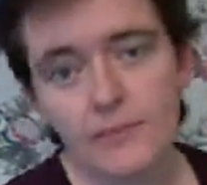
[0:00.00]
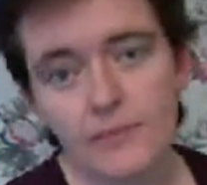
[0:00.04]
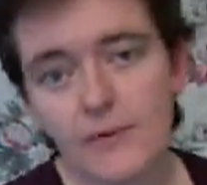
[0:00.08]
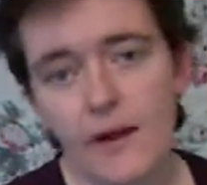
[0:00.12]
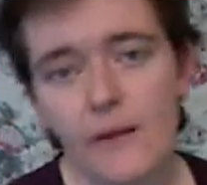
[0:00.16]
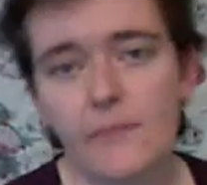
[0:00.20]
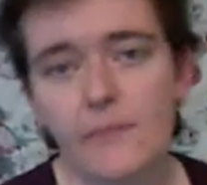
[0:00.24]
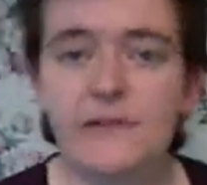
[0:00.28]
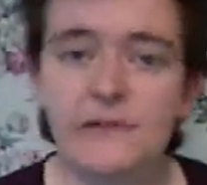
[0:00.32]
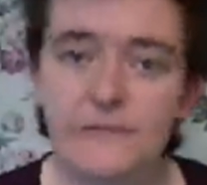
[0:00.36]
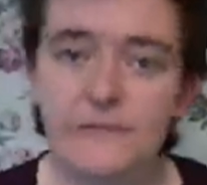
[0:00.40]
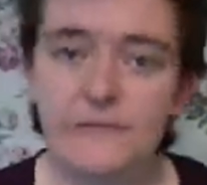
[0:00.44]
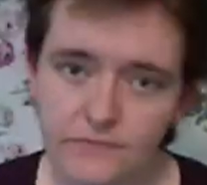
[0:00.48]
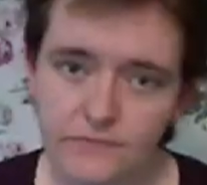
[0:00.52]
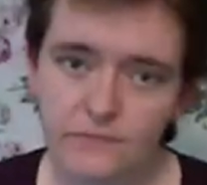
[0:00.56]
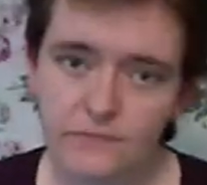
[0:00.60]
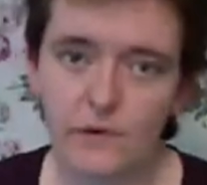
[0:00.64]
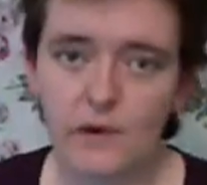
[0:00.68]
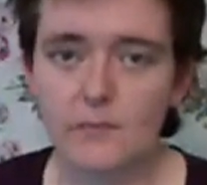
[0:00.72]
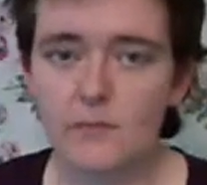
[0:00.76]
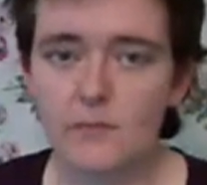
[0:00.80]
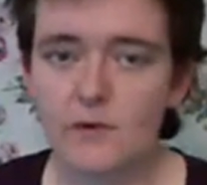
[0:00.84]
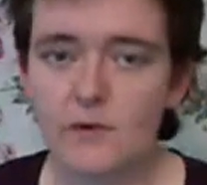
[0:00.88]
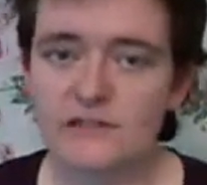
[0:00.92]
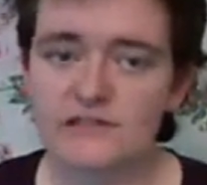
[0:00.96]
probably
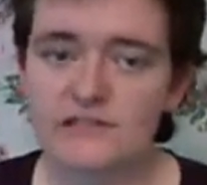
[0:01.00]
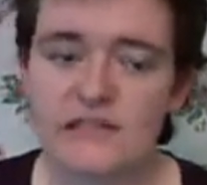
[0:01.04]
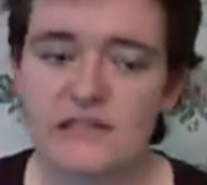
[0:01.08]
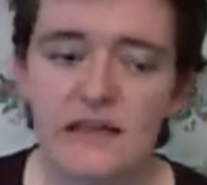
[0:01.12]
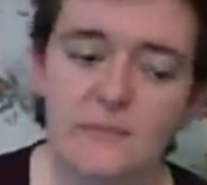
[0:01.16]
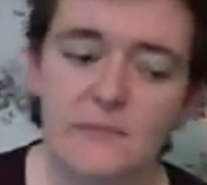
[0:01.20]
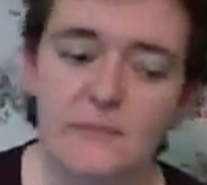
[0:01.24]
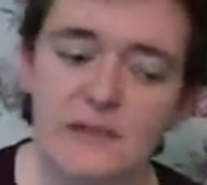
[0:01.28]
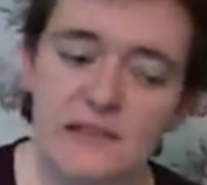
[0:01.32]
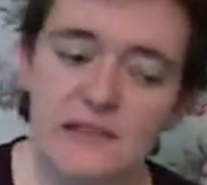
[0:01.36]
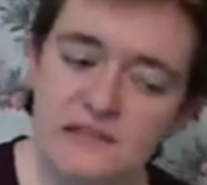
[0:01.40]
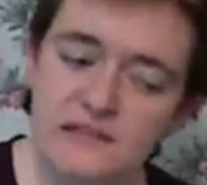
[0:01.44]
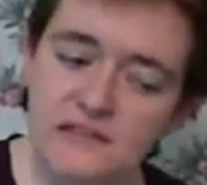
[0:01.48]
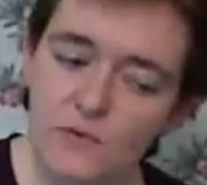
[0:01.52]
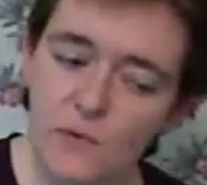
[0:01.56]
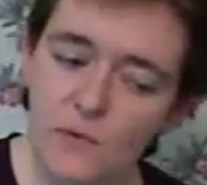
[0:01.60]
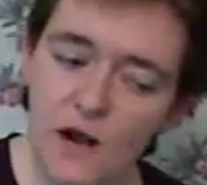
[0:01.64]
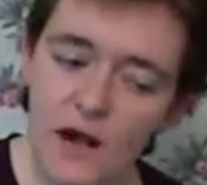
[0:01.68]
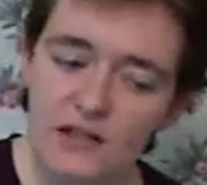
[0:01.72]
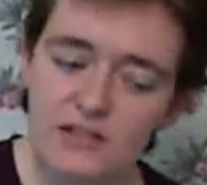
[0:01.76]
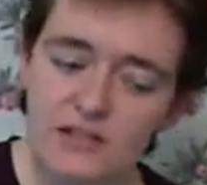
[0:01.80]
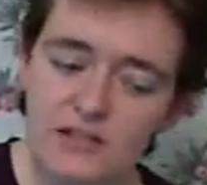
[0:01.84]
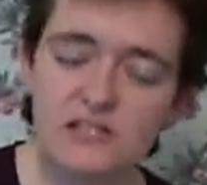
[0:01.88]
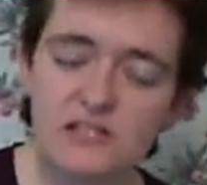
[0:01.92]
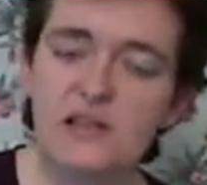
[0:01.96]
3 more segments to
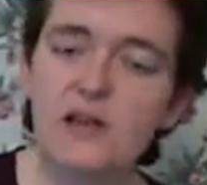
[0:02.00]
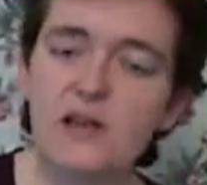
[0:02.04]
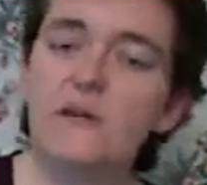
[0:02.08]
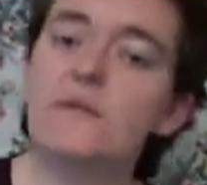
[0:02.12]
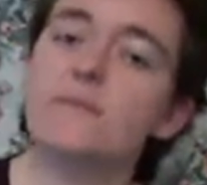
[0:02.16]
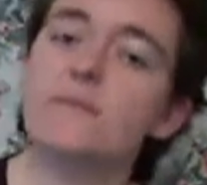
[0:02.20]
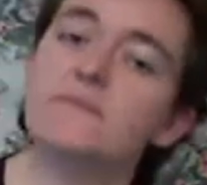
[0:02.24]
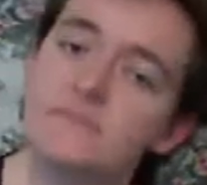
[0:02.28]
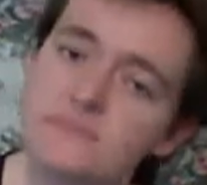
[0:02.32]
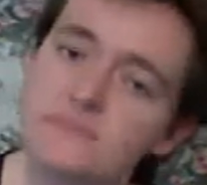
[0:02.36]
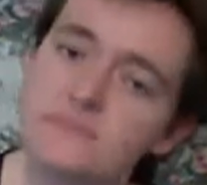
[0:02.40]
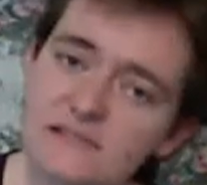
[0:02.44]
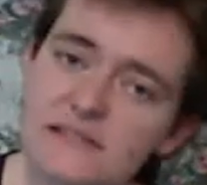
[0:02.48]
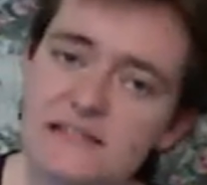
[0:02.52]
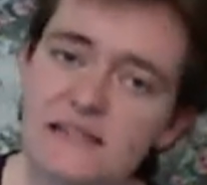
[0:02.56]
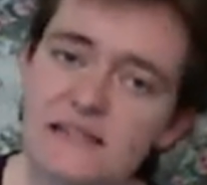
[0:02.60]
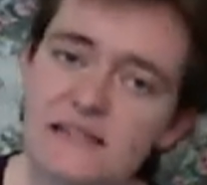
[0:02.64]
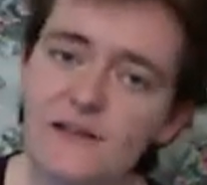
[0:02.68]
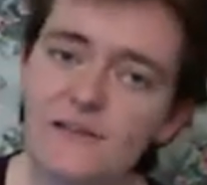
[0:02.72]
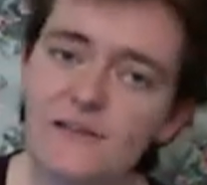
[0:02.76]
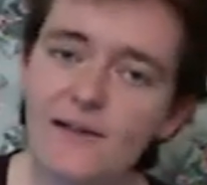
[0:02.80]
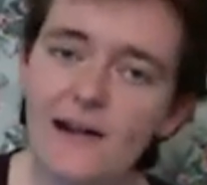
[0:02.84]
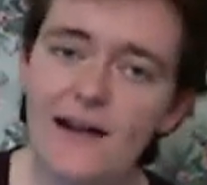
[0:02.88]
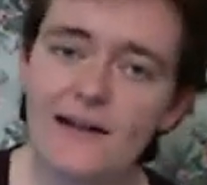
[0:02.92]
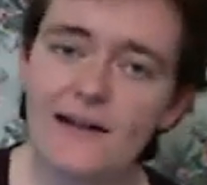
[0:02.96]
watch, so
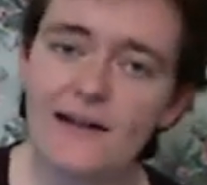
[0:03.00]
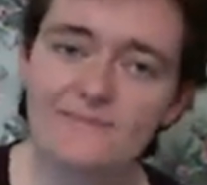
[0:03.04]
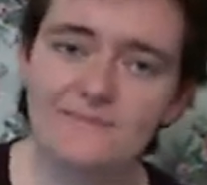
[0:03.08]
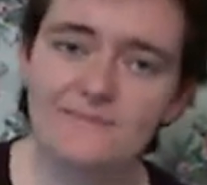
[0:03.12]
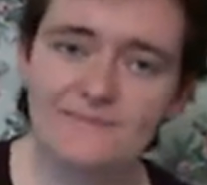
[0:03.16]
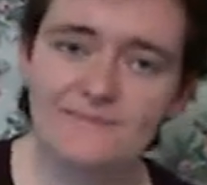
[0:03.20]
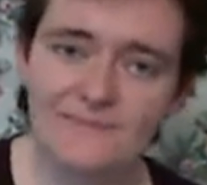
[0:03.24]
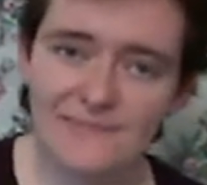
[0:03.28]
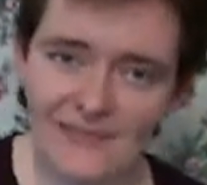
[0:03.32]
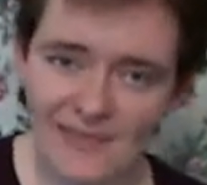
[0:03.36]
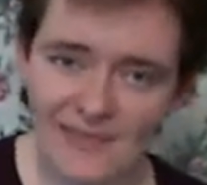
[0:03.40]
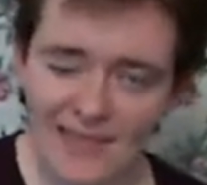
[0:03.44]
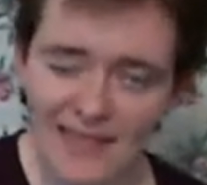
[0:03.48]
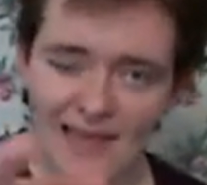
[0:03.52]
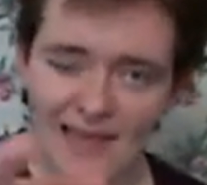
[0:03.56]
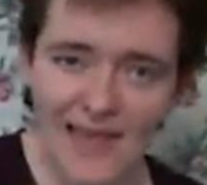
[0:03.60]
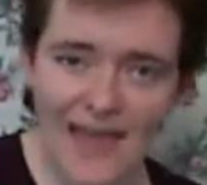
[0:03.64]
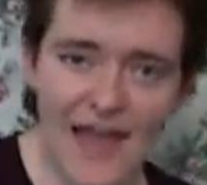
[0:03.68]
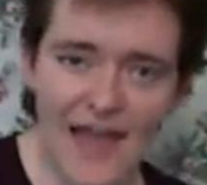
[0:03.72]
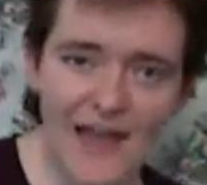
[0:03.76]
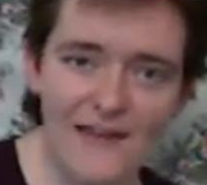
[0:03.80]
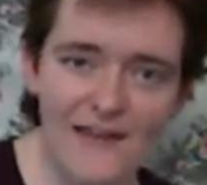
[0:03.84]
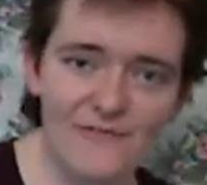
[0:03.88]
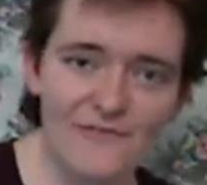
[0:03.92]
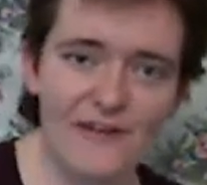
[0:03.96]
stick around.
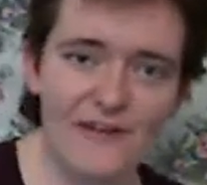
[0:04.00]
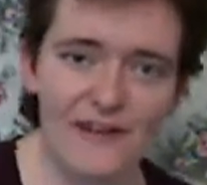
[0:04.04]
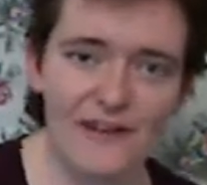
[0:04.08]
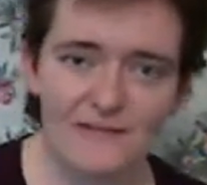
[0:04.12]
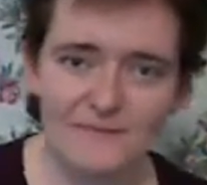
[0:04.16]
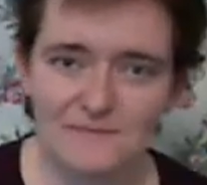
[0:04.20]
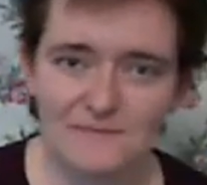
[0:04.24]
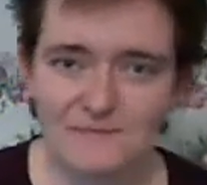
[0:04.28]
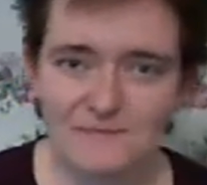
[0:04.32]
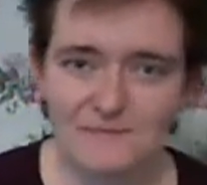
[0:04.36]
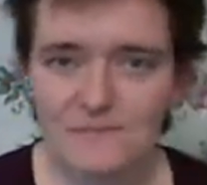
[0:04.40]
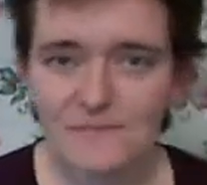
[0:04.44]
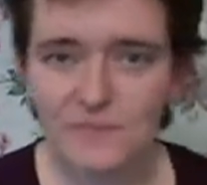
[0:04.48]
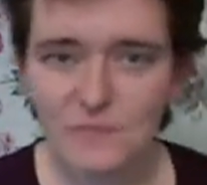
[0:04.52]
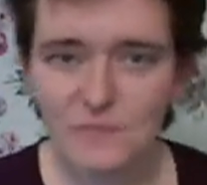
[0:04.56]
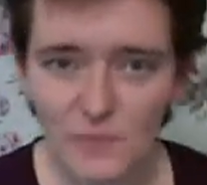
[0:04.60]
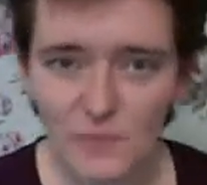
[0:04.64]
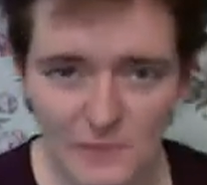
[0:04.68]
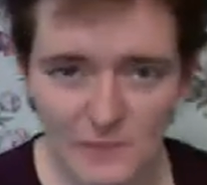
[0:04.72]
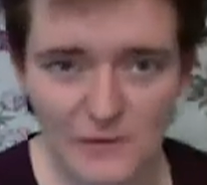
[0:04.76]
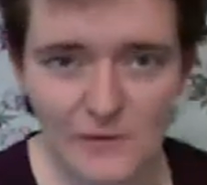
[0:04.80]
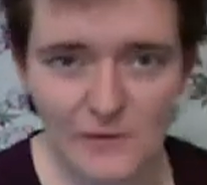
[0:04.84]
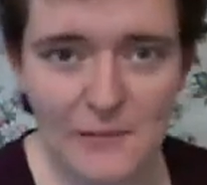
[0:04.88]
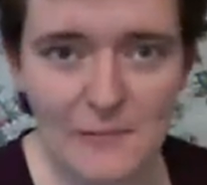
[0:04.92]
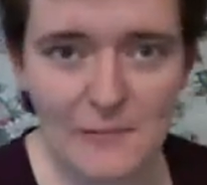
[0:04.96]
Have fun.
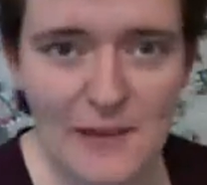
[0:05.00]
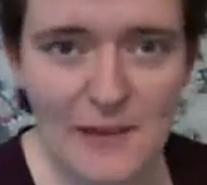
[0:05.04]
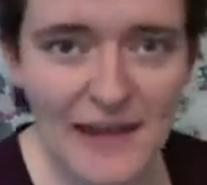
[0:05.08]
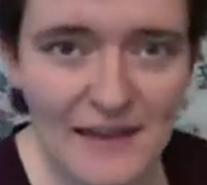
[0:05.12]
We'll be right